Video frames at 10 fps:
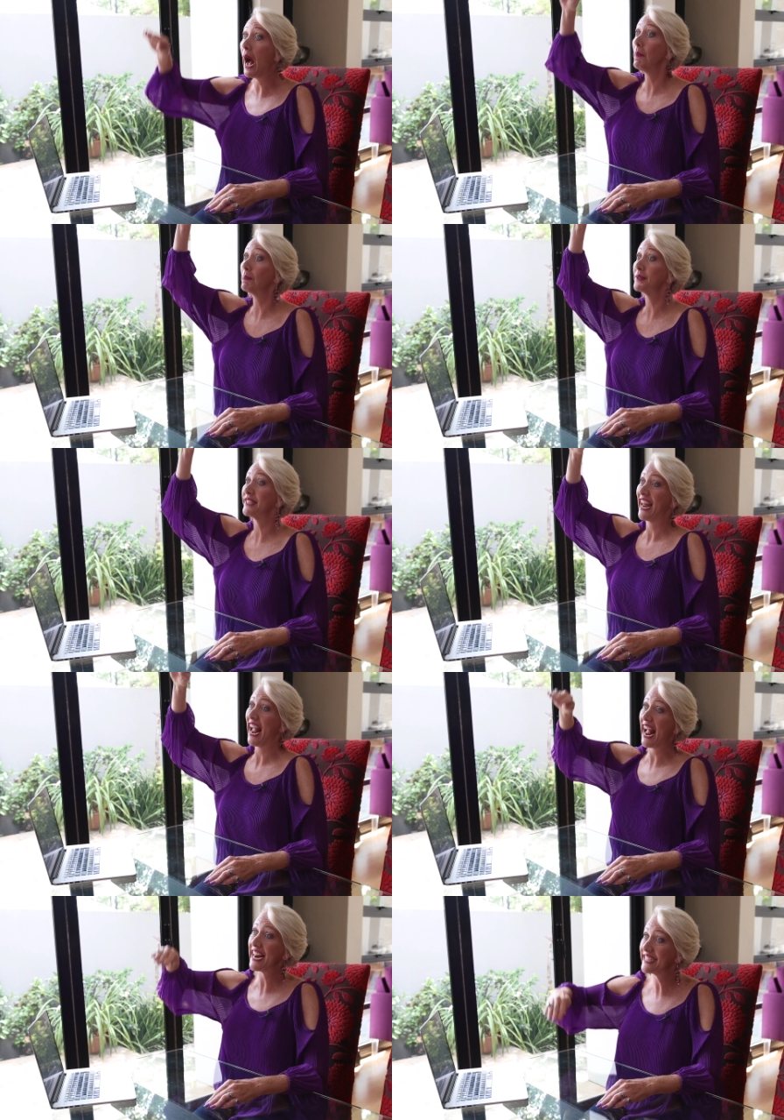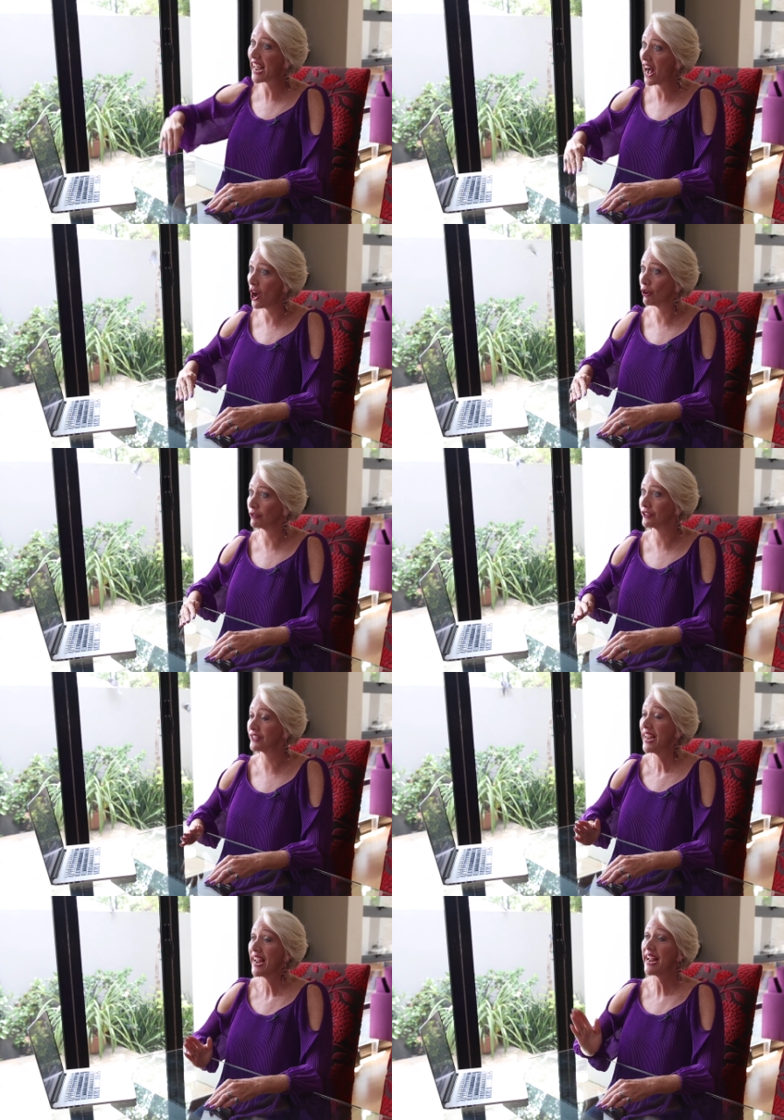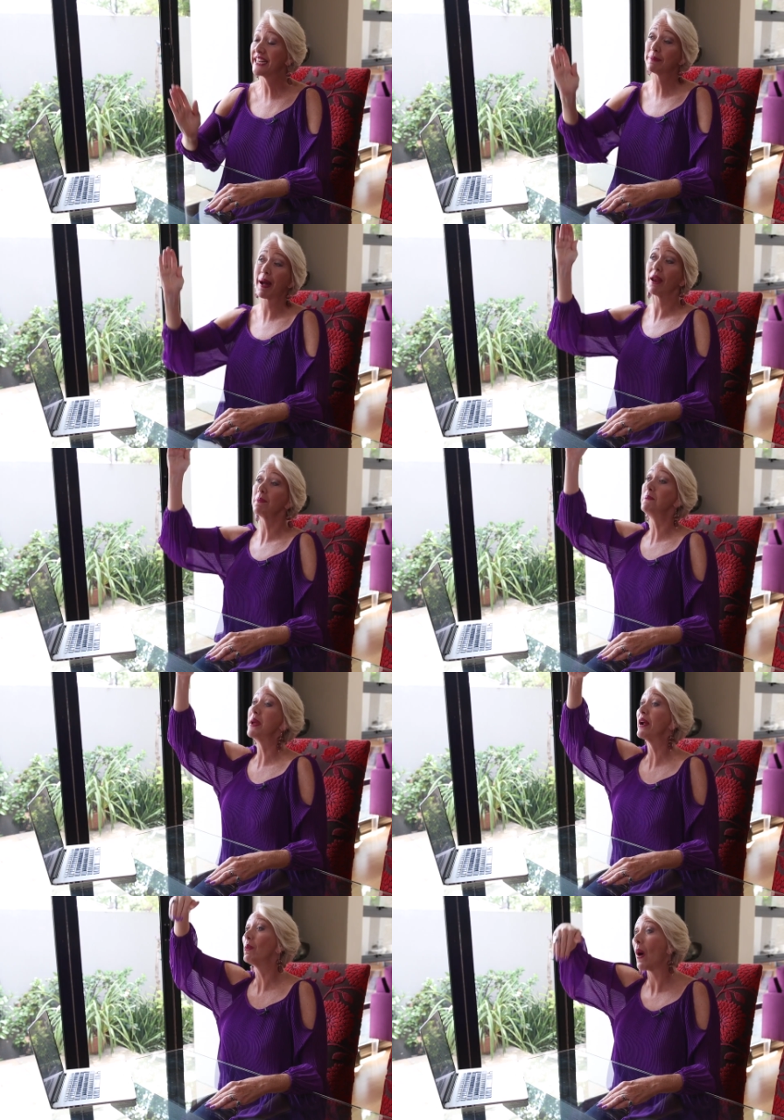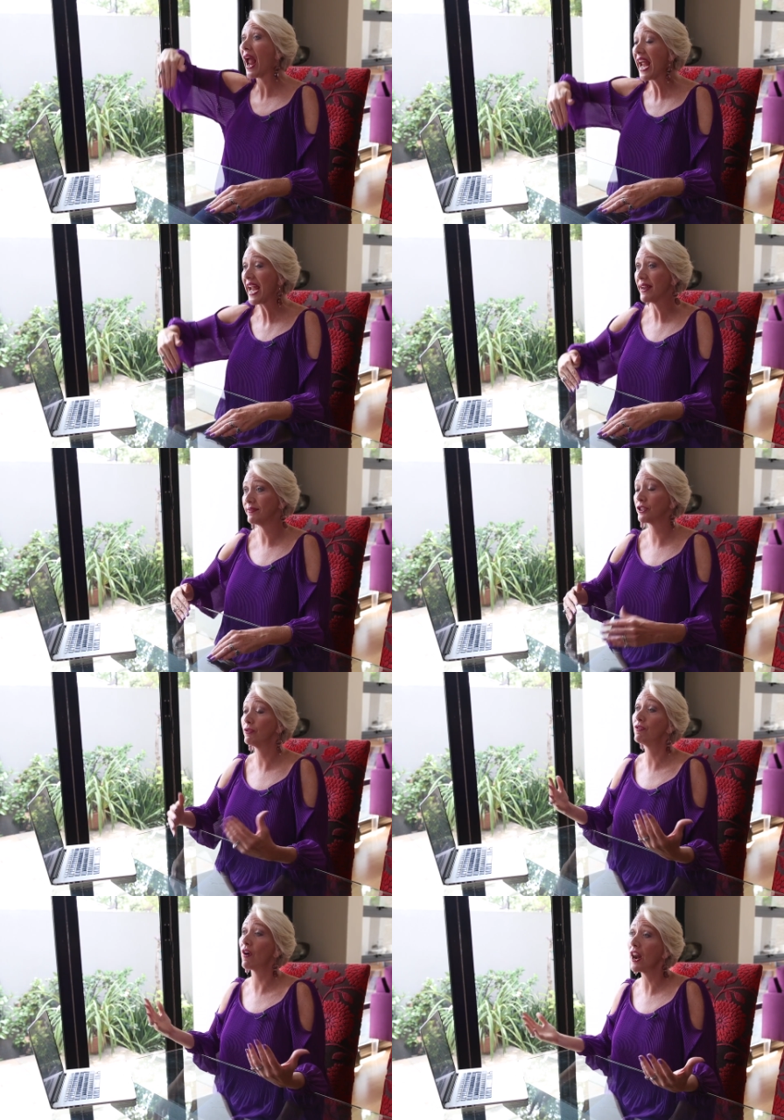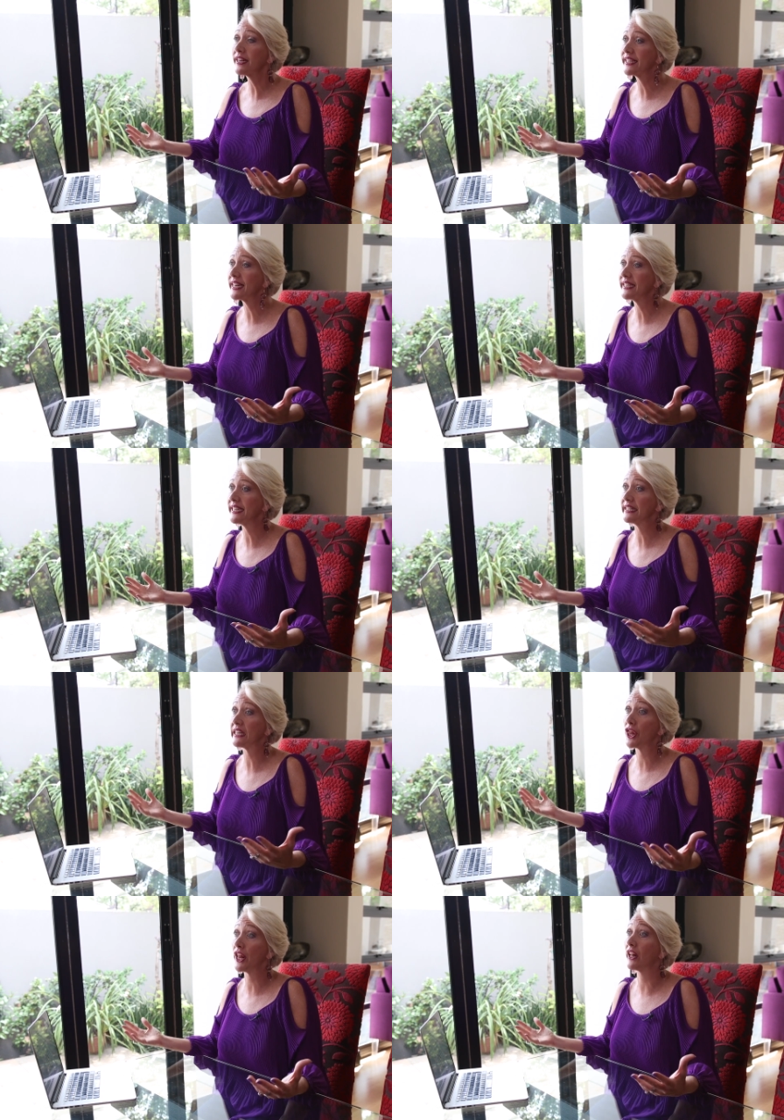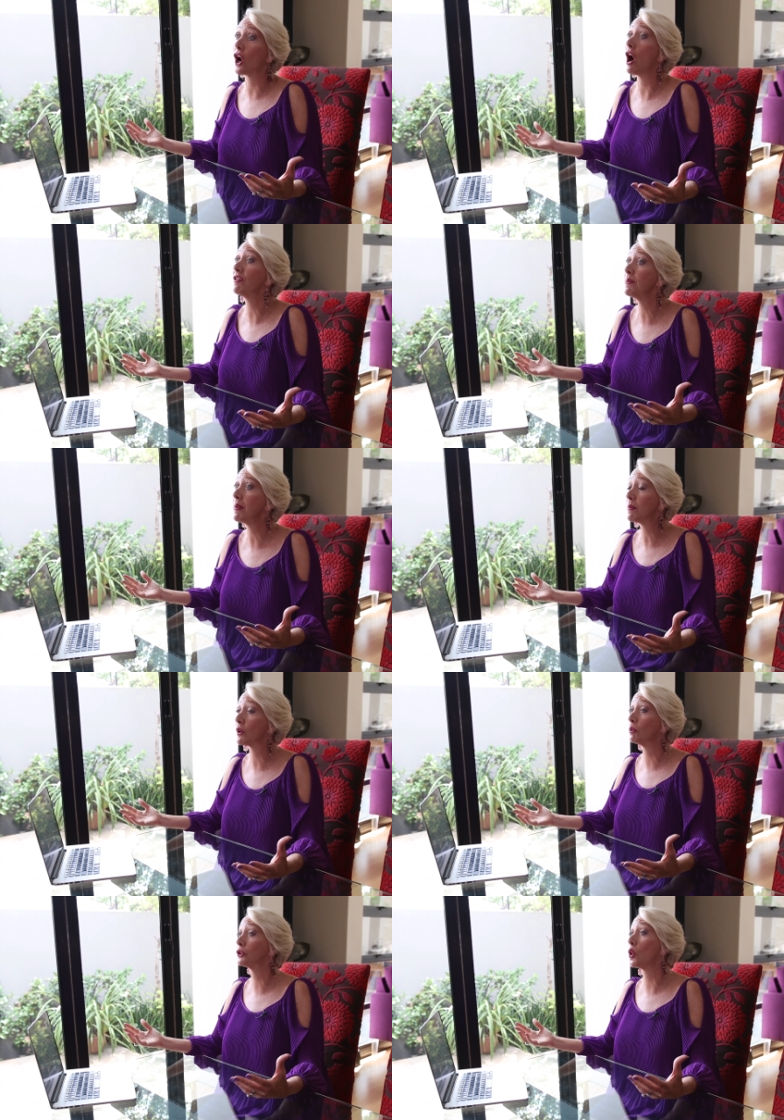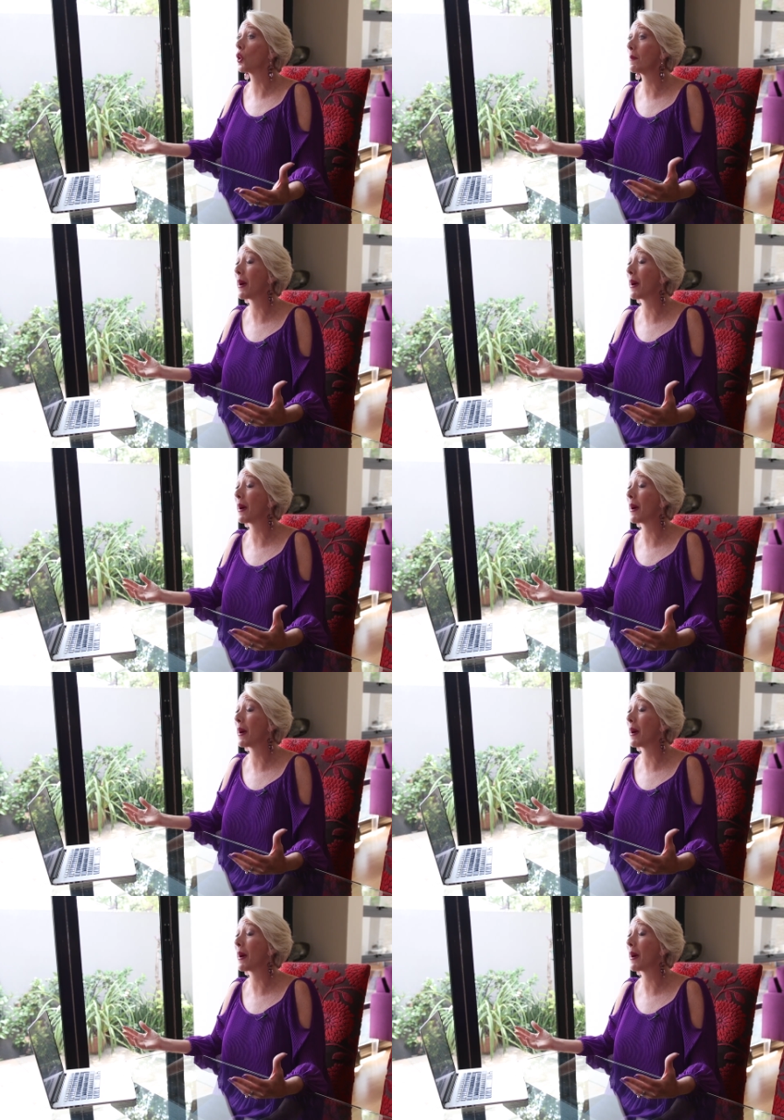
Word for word: ups and downs. It's about big waves. So volatility is the thing that often people will talk